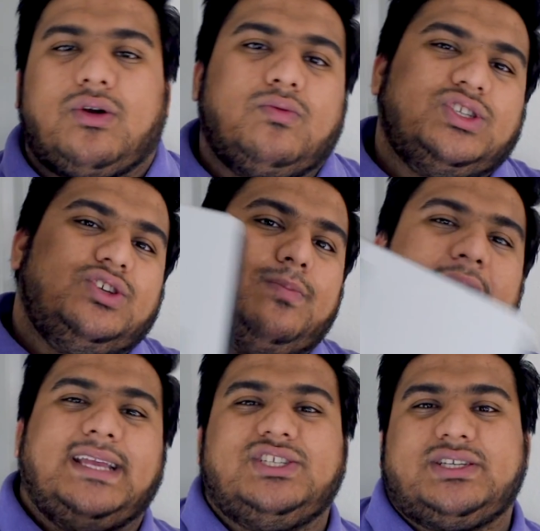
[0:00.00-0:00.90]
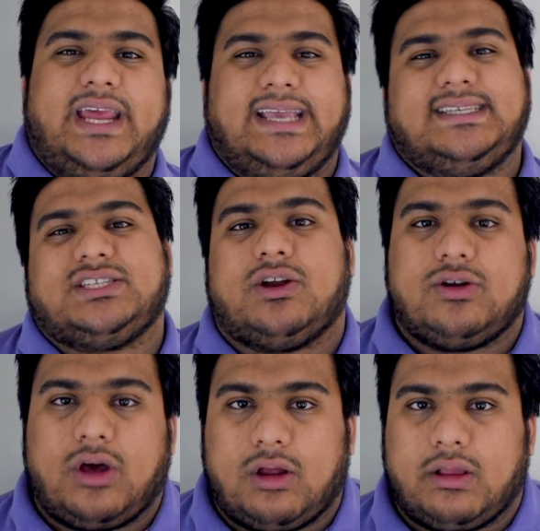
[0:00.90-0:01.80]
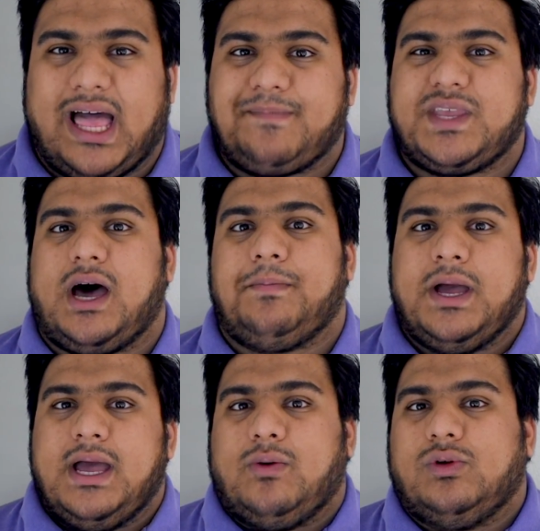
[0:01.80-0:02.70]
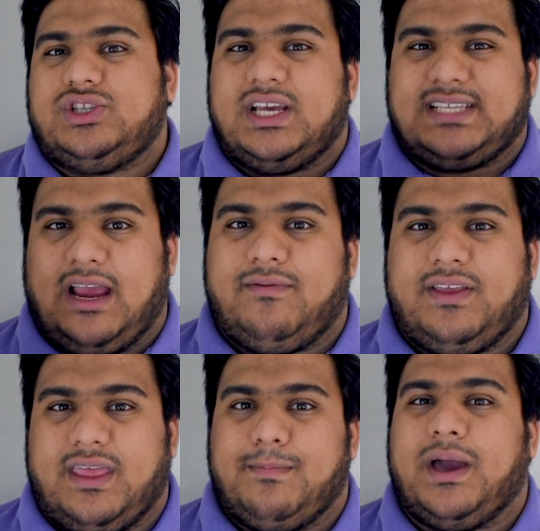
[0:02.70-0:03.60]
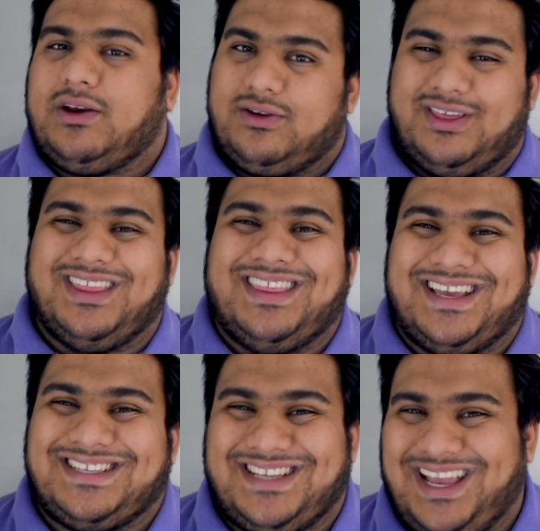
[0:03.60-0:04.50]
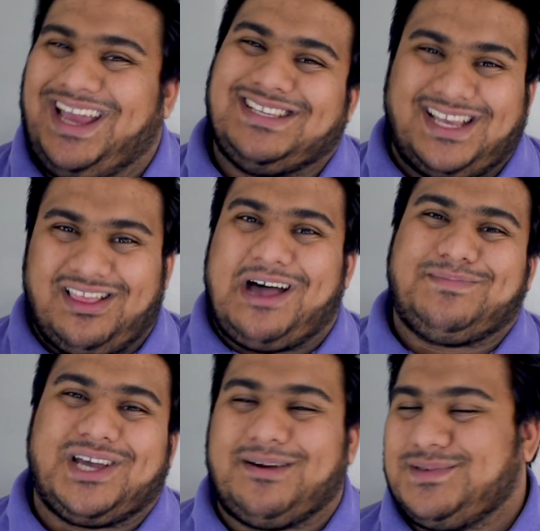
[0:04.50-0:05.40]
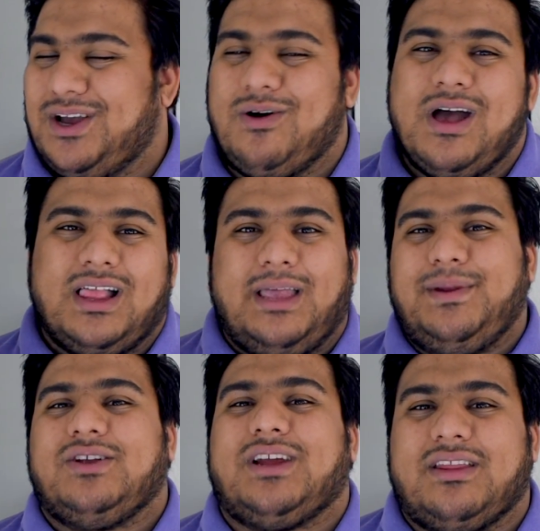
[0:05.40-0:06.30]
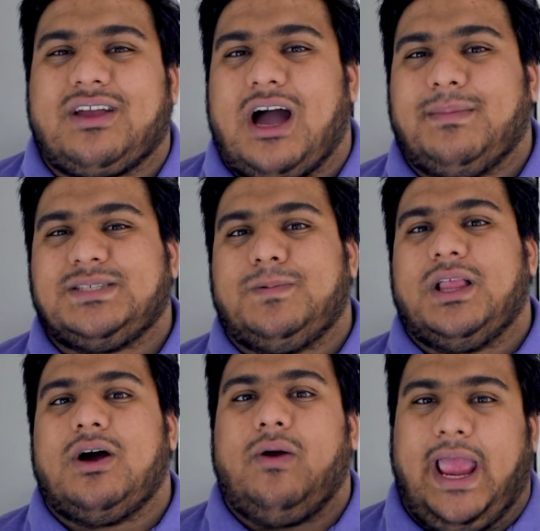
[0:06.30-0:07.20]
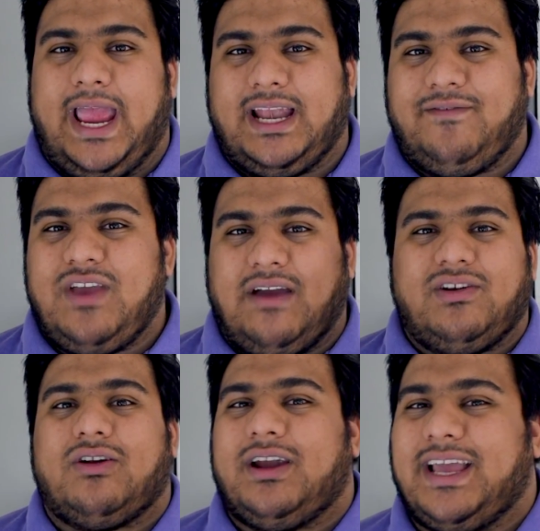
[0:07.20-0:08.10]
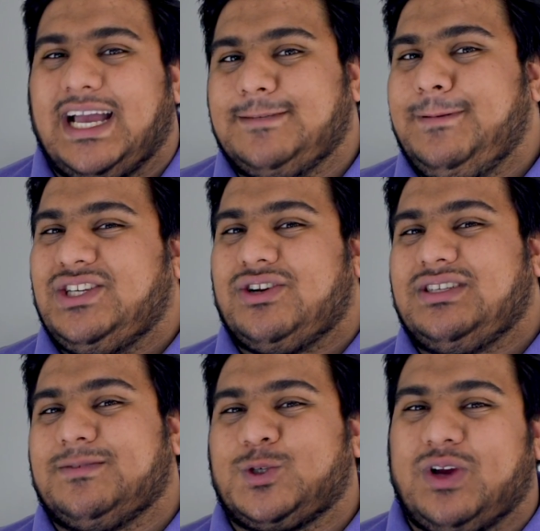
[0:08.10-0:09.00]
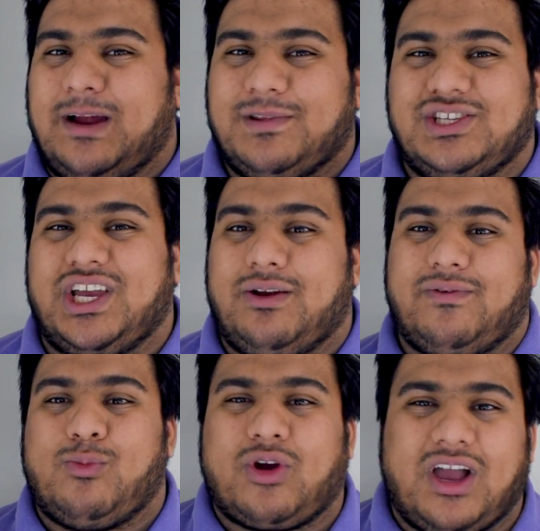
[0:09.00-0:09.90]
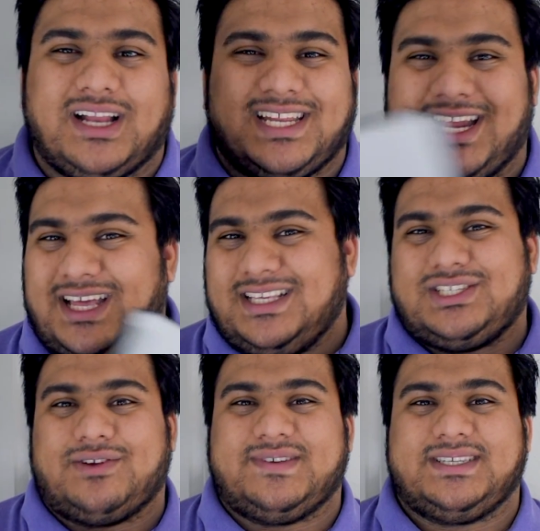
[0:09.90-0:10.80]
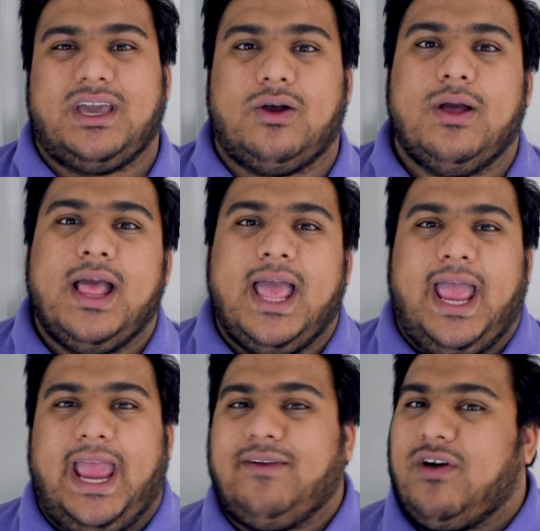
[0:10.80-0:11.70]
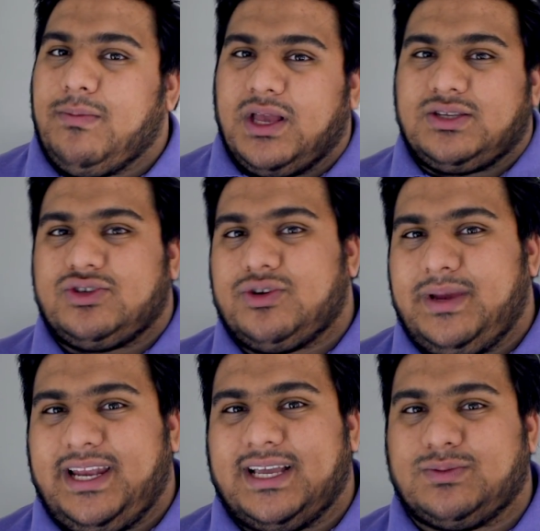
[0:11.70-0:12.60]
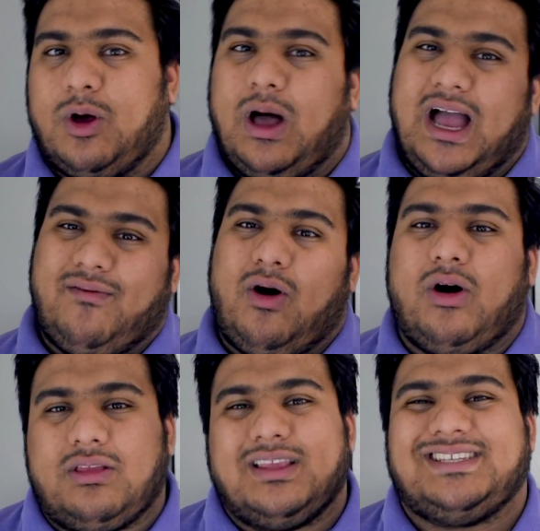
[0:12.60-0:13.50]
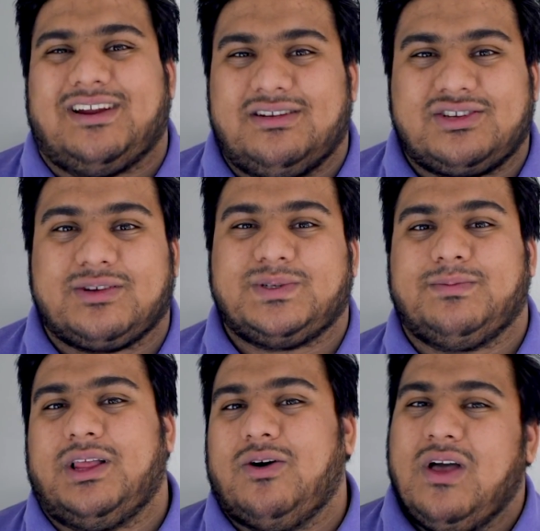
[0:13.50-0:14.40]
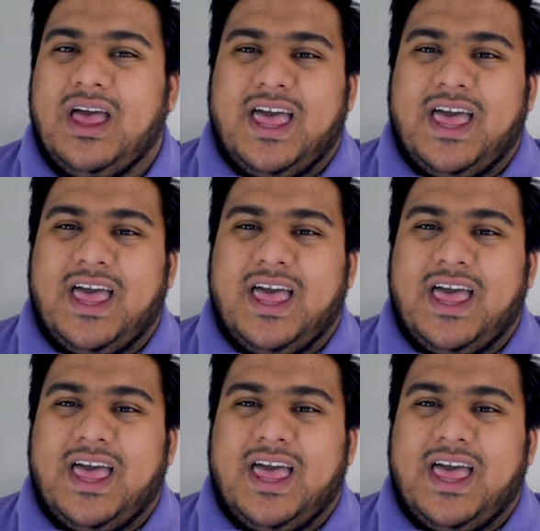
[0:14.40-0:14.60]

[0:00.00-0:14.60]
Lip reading: or would you buy just a $600 laptop, which does everything better than this as a laptop? So let me know down in the comments below. And if you haven't already, guys, be sure to subscribe to the channel for more content on the Surface Go. And follow me on social media as well. I have all the links down in the description below.